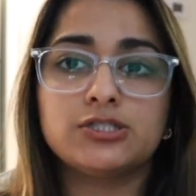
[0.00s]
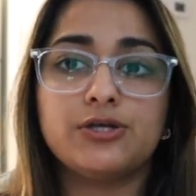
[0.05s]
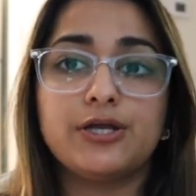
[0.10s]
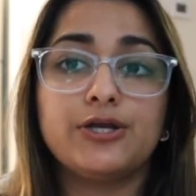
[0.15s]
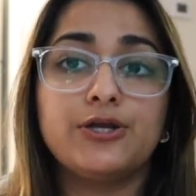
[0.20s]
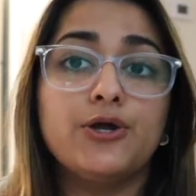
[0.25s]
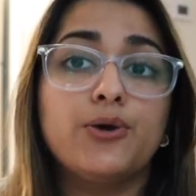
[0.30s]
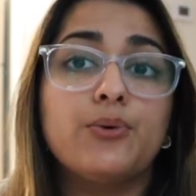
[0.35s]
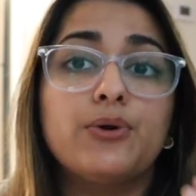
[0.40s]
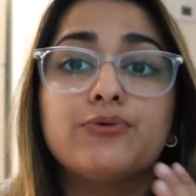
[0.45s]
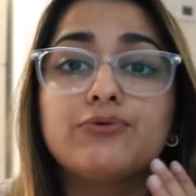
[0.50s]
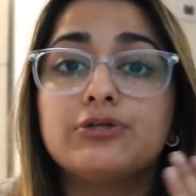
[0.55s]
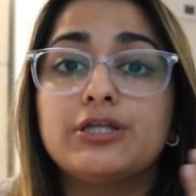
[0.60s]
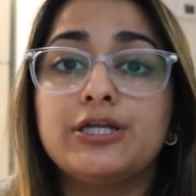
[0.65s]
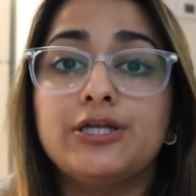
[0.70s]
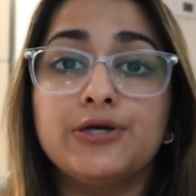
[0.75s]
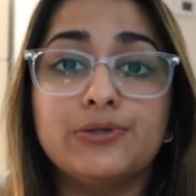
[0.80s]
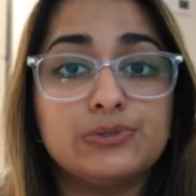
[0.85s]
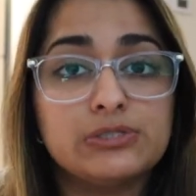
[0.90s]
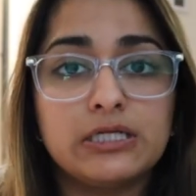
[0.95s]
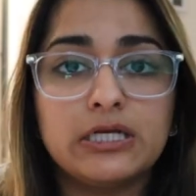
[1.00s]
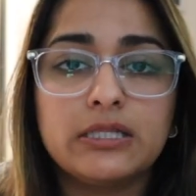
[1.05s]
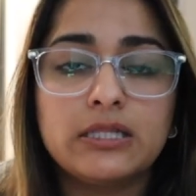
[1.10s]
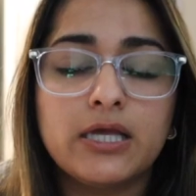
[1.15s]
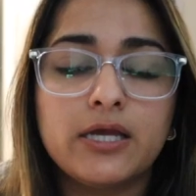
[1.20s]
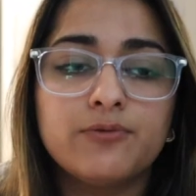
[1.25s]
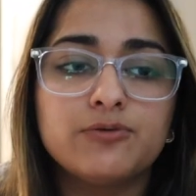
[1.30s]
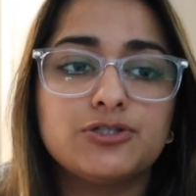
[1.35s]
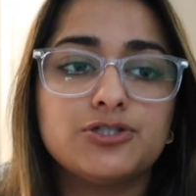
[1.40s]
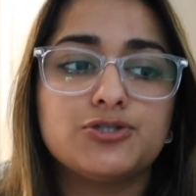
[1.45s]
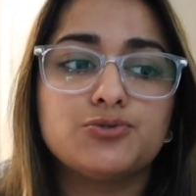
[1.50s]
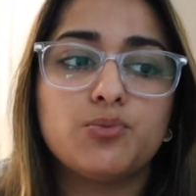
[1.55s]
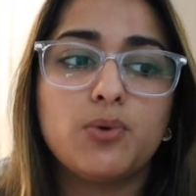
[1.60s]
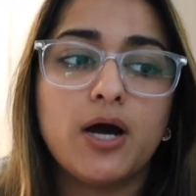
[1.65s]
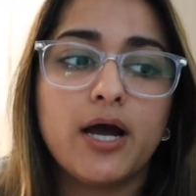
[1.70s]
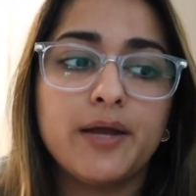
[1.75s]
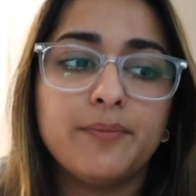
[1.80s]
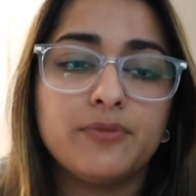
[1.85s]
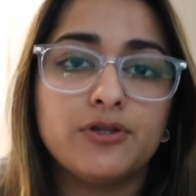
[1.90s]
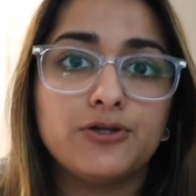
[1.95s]
so like no one really knows anything, which is
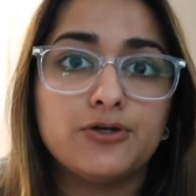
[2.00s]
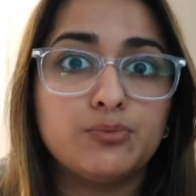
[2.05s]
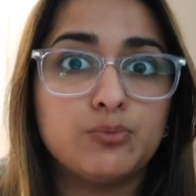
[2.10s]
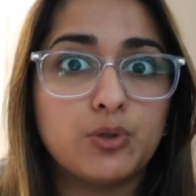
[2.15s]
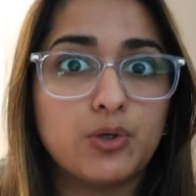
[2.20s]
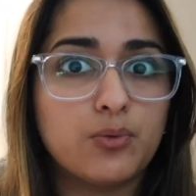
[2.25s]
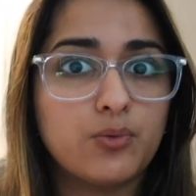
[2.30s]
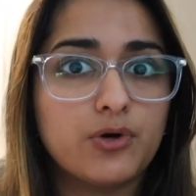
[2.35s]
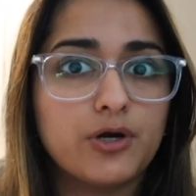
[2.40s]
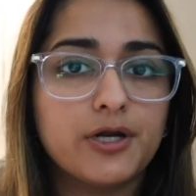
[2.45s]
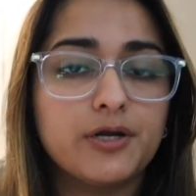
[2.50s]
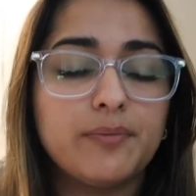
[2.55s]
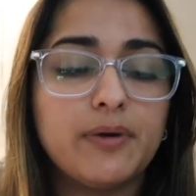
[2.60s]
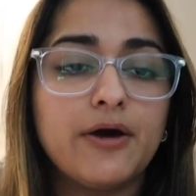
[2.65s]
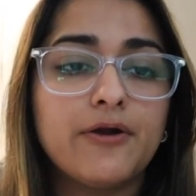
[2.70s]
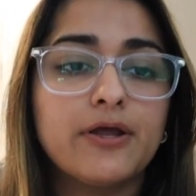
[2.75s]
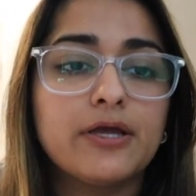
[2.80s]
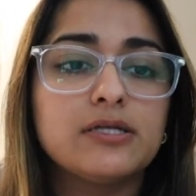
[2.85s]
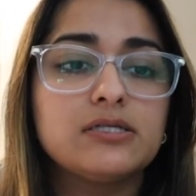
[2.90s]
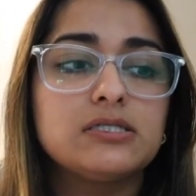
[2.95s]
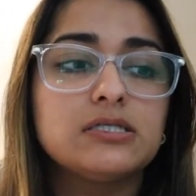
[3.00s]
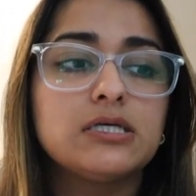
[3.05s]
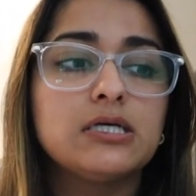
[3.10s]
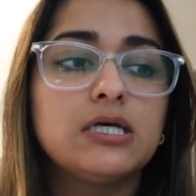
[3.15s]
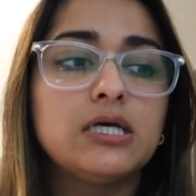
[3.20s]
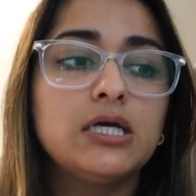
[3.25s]
why I'm a little more worried about it